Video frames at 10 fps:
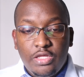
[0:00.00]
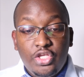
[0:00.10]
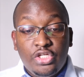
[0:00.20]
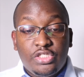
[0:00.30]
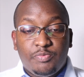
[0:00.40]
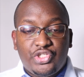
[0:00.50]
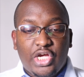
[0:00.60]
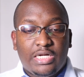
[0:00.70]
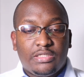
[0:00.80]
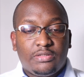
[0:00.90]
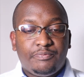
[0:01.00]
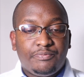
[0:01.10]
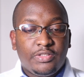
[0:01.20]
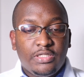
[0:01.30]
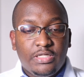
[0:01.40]
YouTube channel.
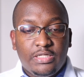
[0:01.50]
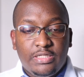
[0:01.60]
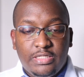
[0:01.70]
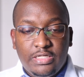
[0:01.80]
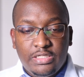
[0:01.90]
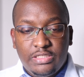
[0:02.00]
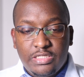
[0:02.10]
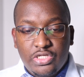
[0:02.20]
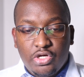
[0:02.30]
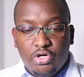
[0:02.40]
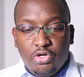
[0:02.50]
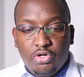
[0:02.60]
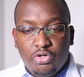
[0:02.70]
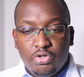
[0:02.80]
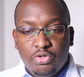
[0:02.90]
Good.
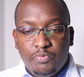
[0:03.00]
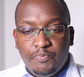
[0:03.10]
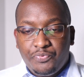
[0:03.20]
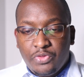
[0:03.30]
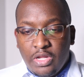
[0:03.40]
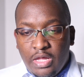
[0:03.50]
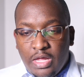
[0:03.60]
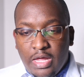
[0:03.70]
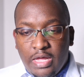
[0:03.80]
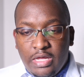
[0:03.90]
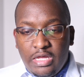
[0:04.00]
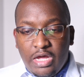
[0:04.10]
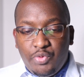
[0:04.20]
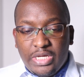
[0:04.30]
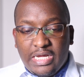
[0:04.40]
So
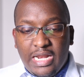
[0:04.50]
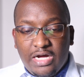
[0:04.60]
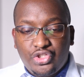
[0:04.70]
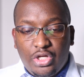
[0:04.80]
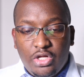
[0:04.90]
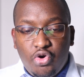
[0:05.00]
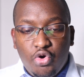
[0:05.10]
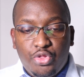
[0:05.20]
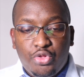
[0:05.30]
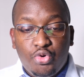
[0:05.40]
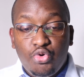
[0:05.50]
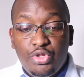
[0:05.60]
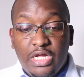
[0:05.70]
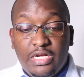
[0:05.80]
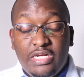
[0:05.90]
here we can actually go
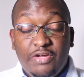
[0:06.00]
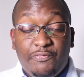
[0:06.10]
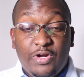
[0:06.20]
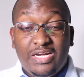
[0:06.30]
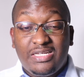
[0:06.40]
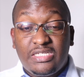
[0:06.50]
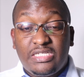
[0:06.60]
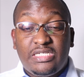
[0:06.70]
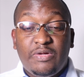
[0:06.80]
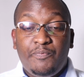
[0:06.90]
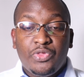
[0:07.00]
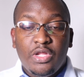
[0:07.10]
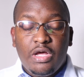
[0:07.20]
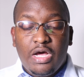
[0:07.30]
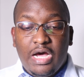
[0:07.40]
through the different
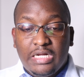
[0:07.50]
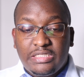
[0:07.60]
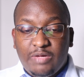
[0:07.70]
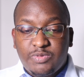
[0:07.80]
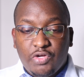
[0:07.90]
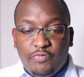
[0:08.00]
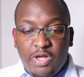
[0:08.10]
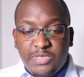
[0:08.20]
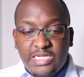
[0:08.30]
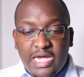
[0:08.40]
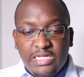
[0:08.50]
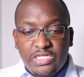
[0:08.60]
types of websites.